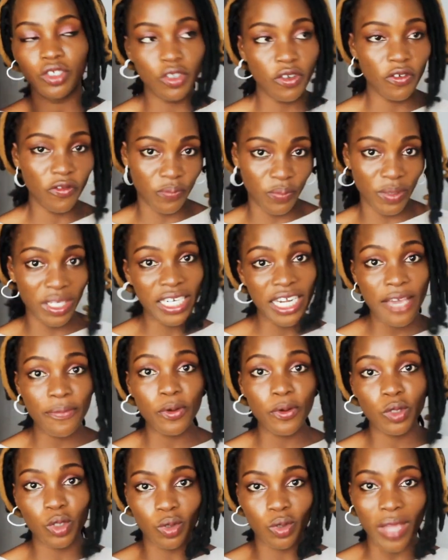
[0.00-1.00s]
you've been
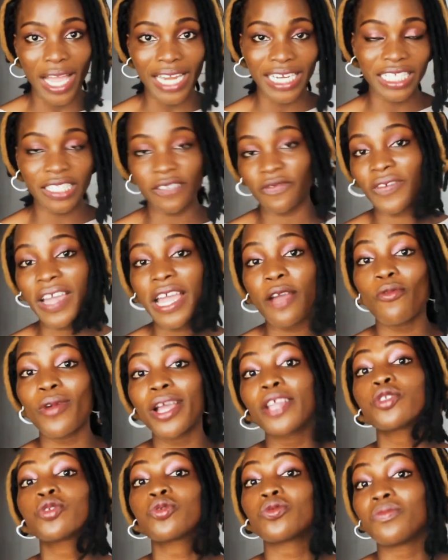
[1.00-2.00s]
able to identify
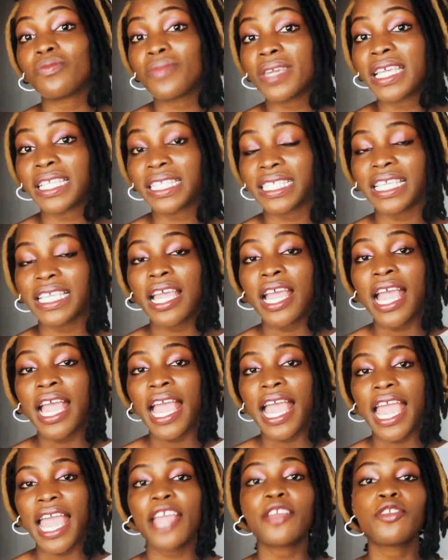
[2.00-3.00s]
when to mate
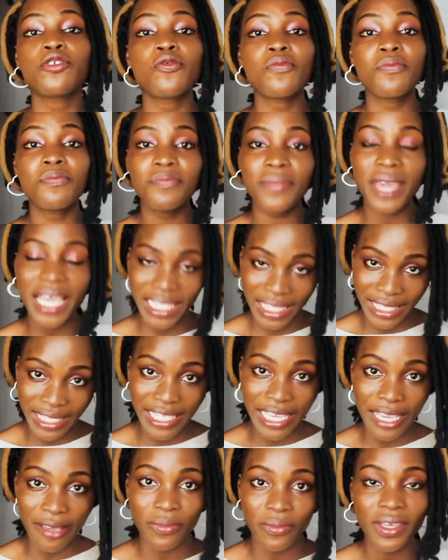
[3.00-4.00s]
and you mate
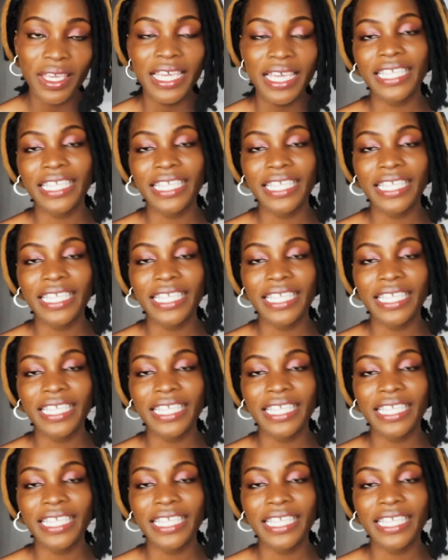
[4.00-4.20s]
them,